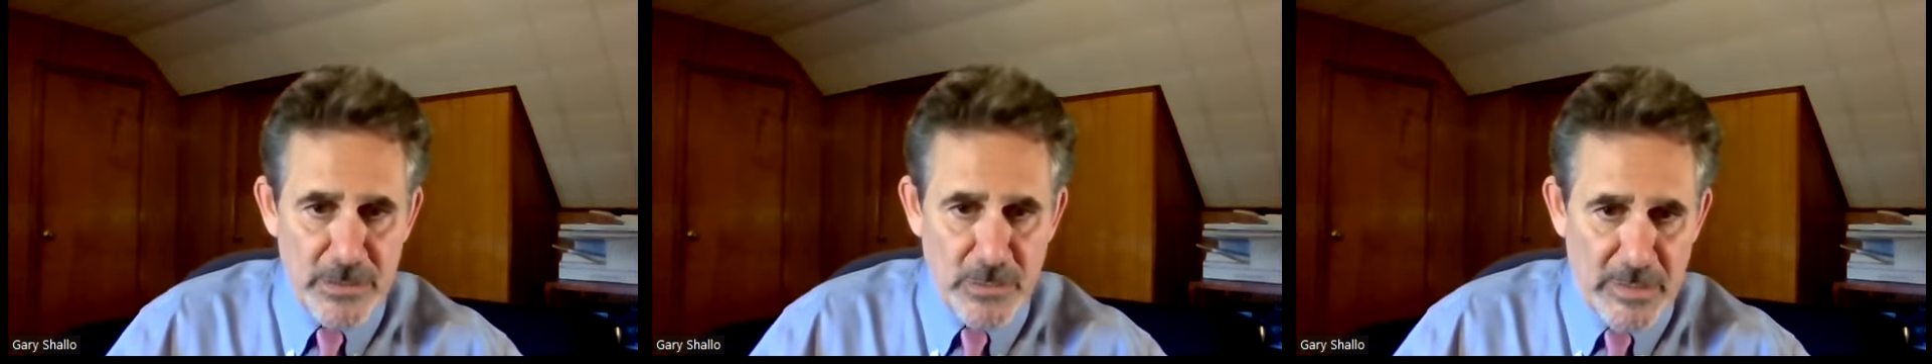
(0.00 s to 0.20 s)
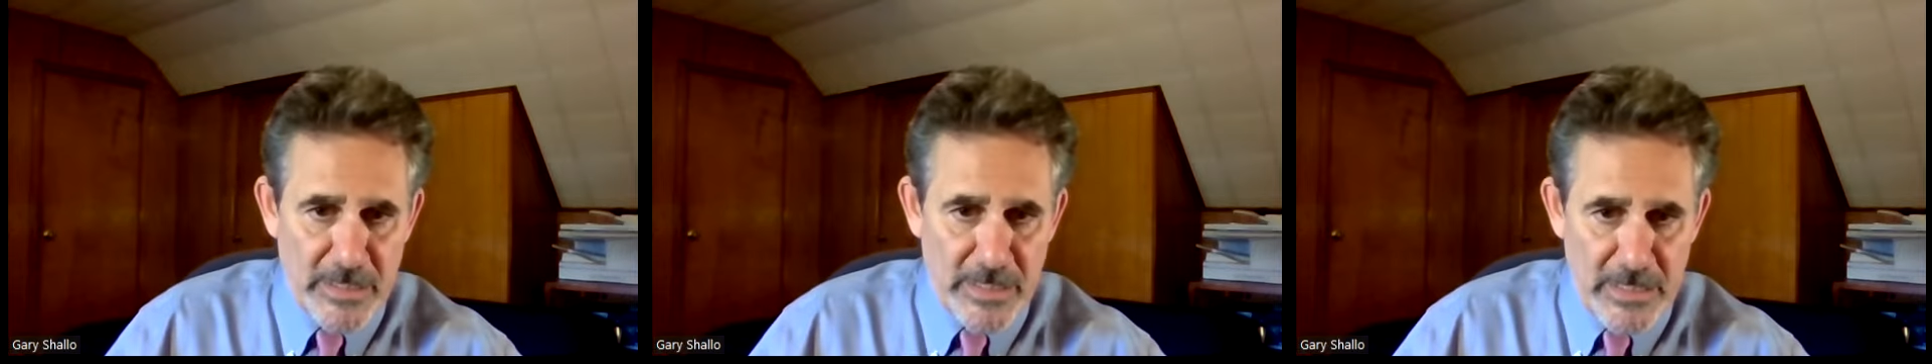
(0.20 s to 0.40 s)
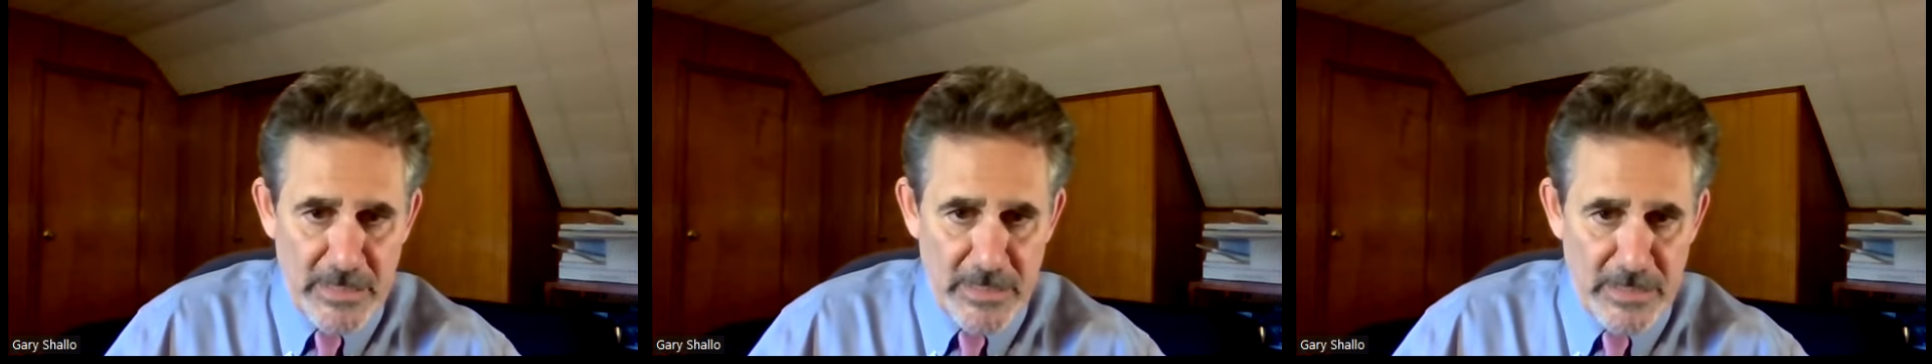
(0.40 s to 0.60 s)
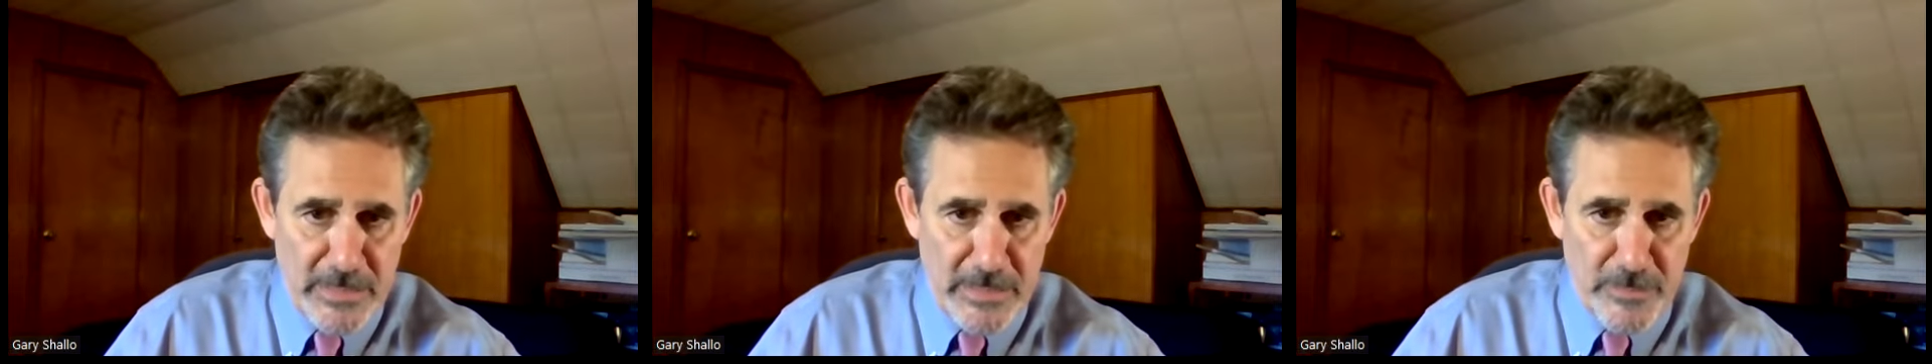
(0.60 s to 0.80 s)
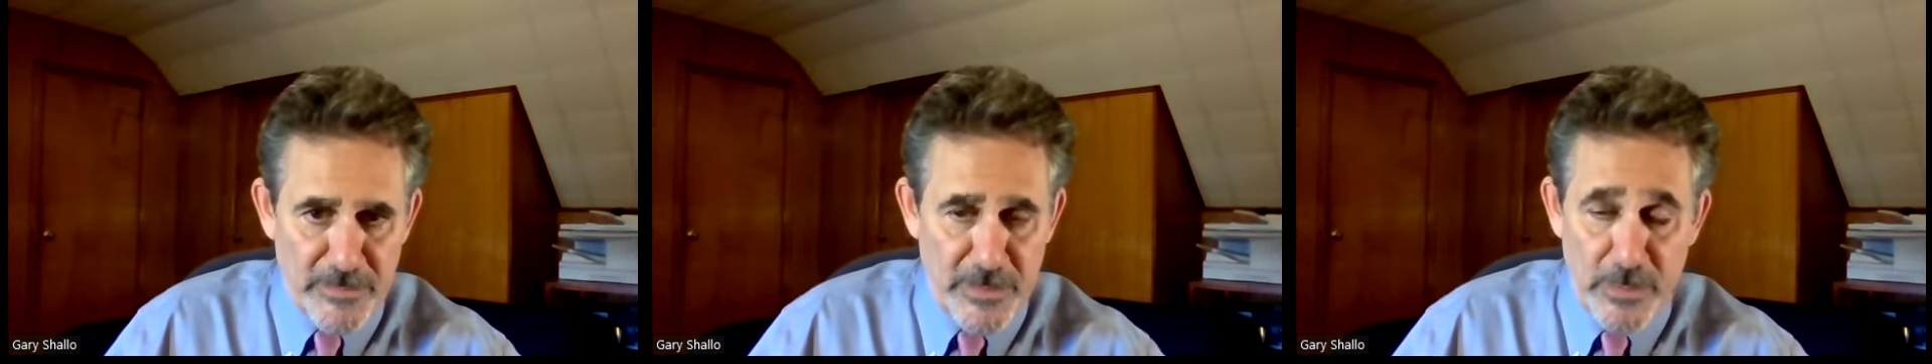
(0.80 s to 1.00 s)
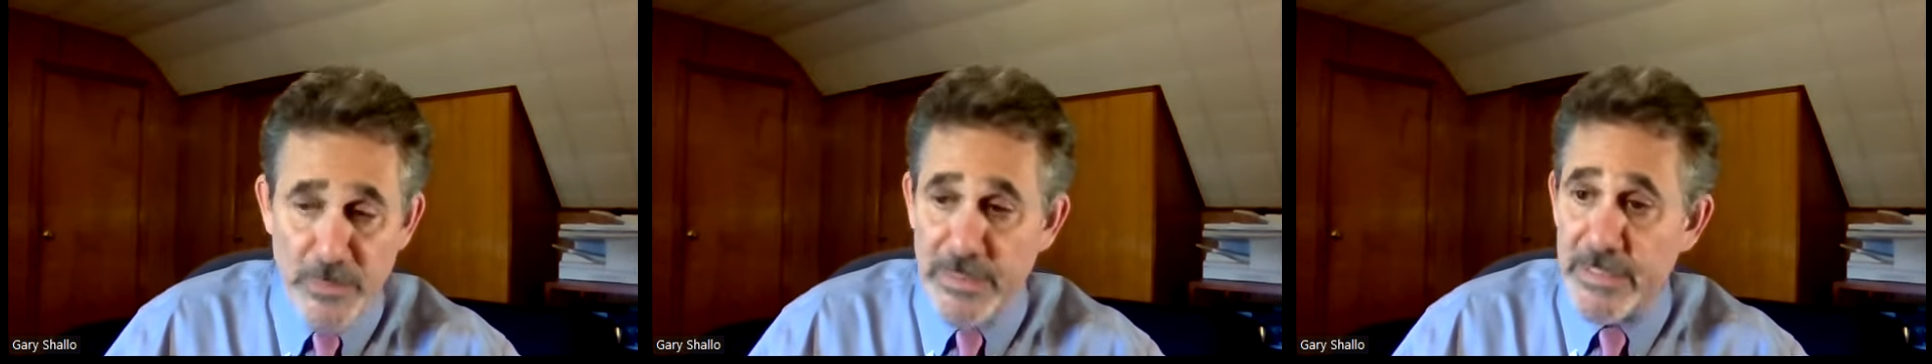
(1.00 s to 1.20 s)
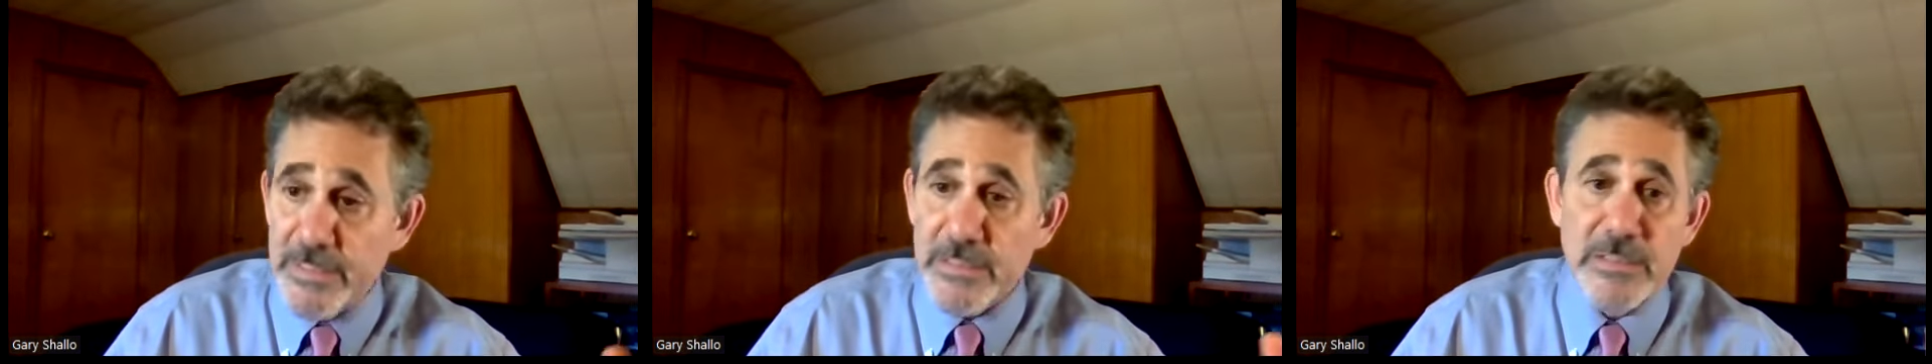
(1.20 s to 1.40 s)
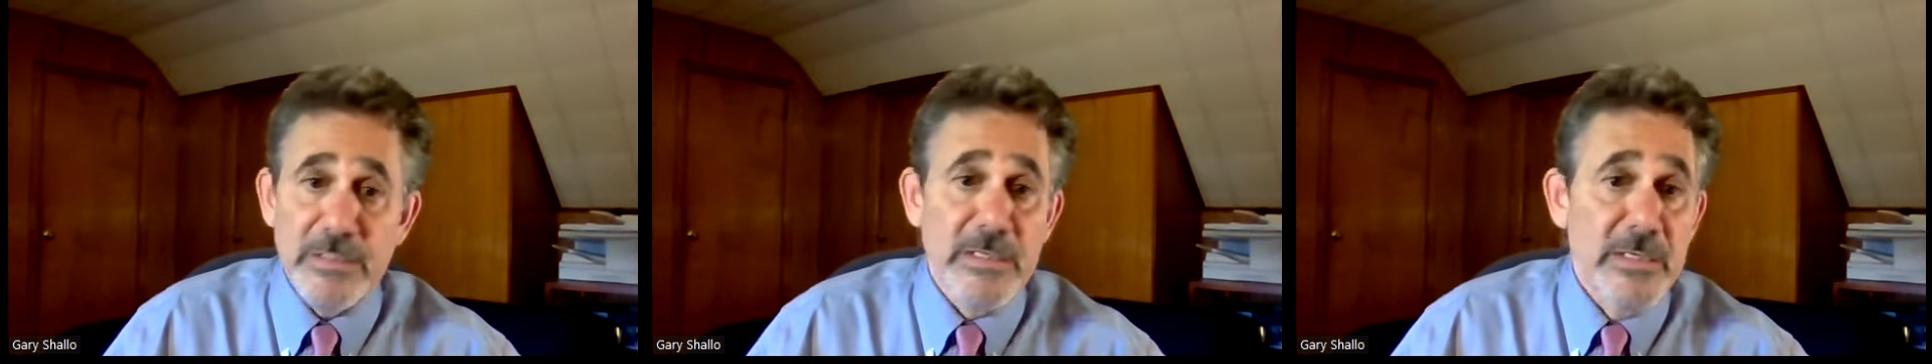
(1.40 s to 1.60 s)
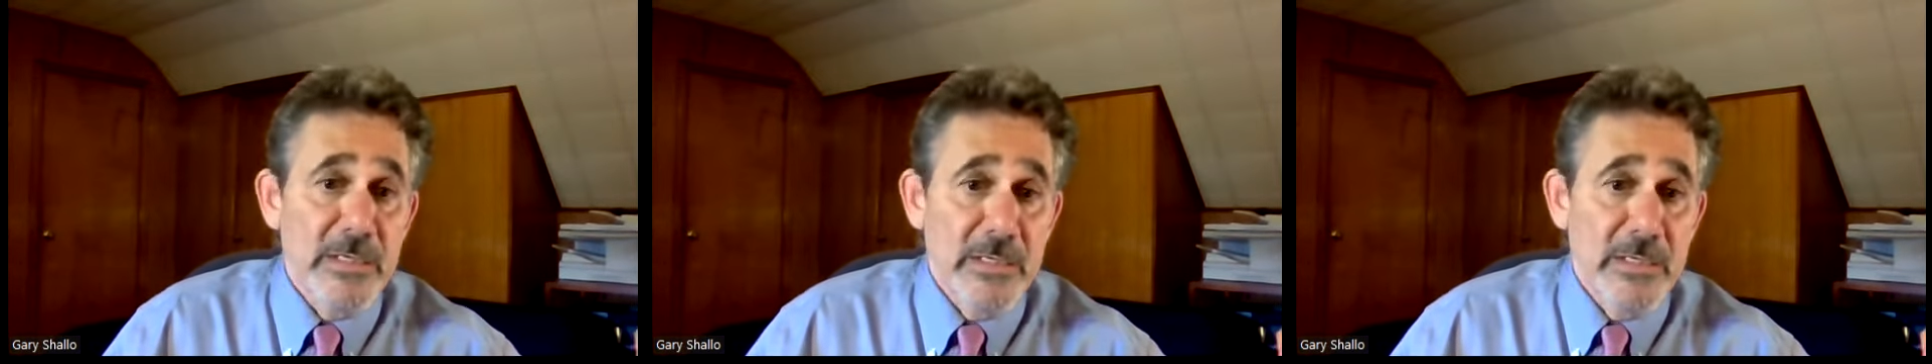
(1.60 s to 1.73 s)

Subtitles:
you'll get in an interview is,